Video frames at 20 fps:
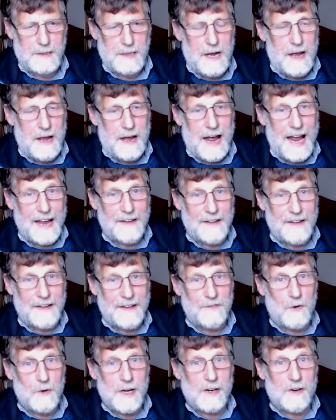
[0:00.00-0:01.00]
I've
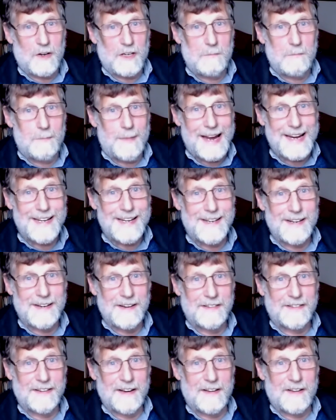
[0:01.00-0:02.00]
only got a mite,
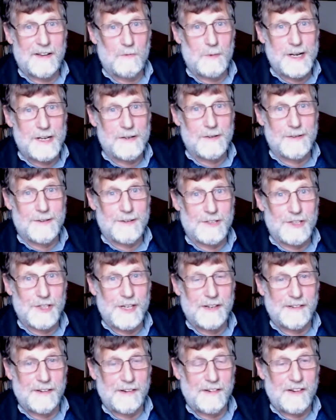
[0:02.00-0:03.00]
said the widow to
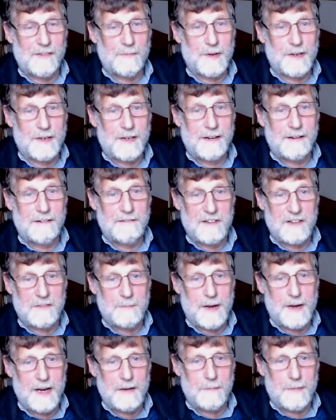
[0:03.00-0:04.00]
Jesus, but here is
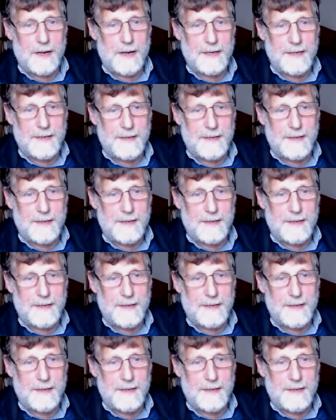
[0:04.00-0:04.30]
my mite.